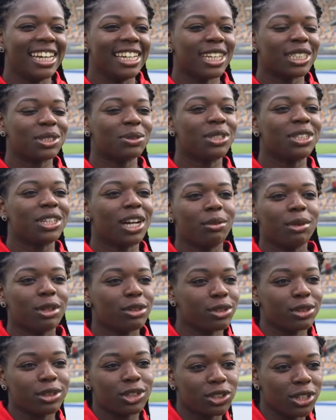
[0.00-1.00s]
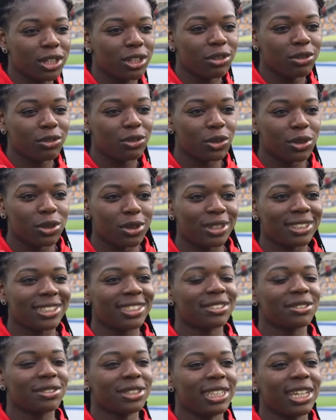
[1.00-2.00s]
that's what you come here to Australia for,
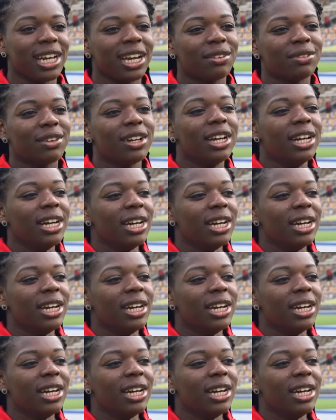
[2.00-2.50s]
to really have